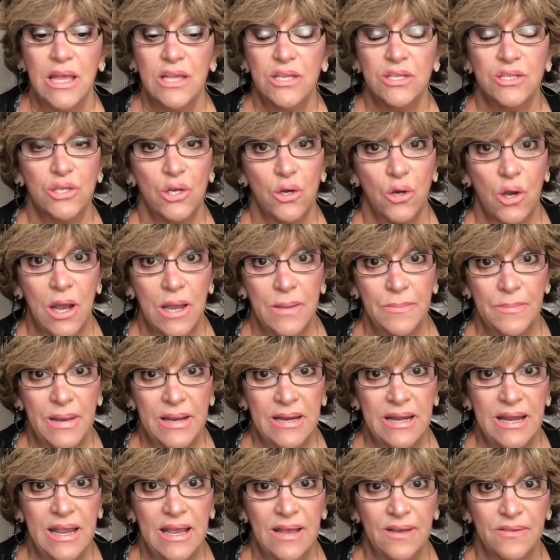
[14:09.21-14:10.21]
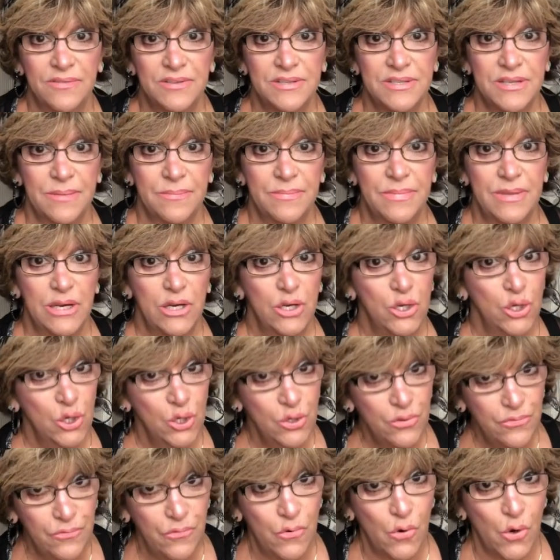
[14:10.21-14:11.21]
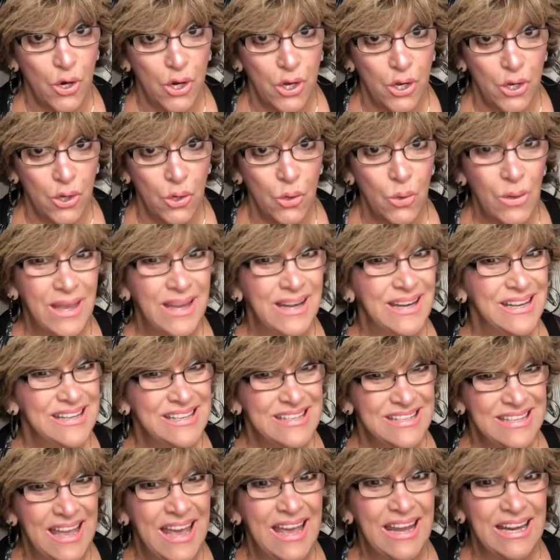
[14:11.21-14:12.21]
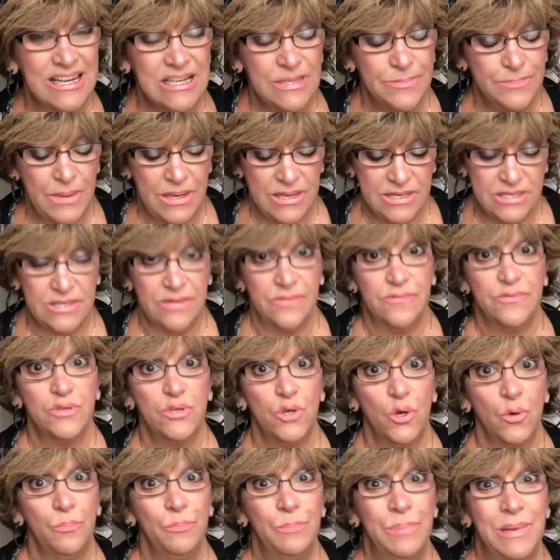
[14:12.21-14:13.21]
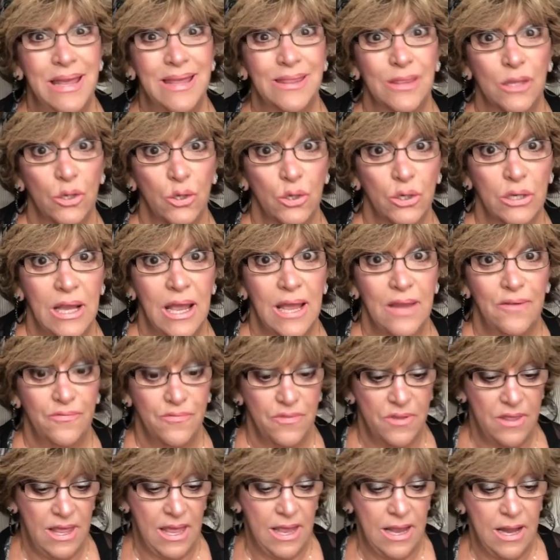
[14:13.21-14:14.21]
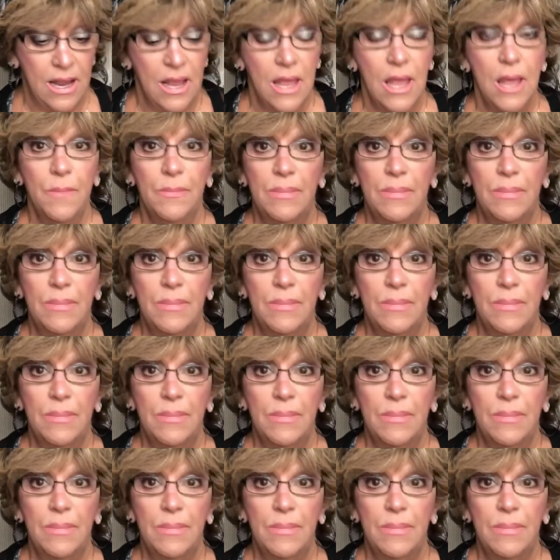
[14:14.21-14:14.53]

so I might have something new for you, and it's not expensive, so be on the lookout for that.